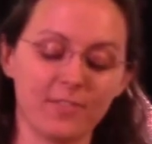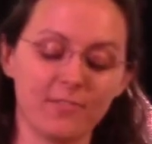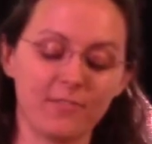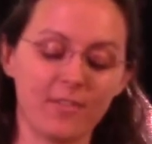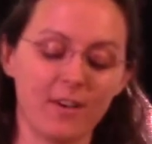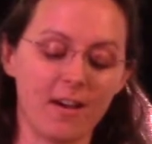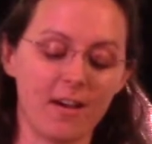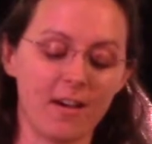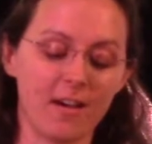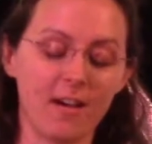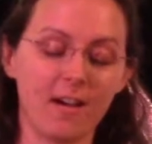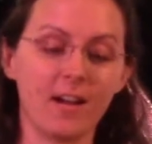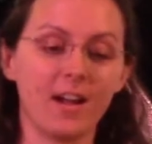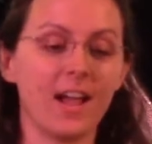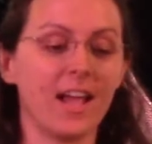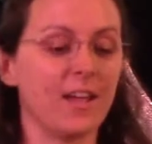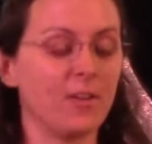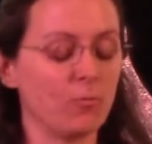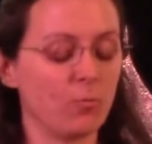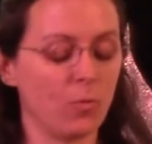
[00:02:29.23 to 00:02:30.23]
far
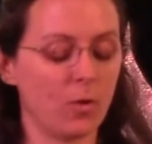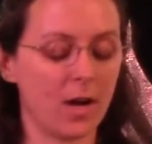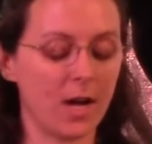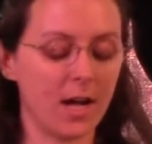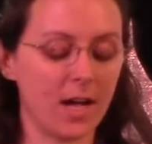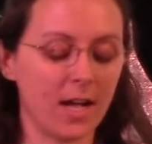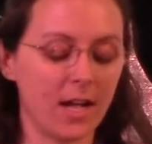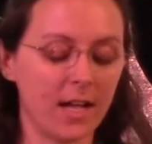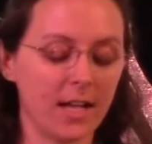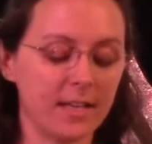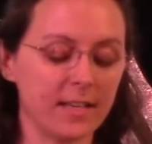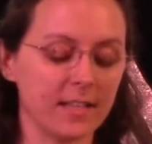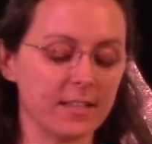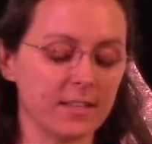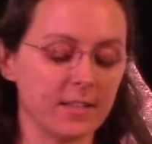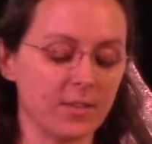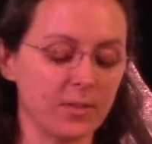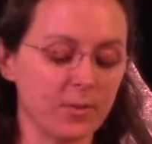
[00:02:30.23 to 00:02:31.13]
and wide in the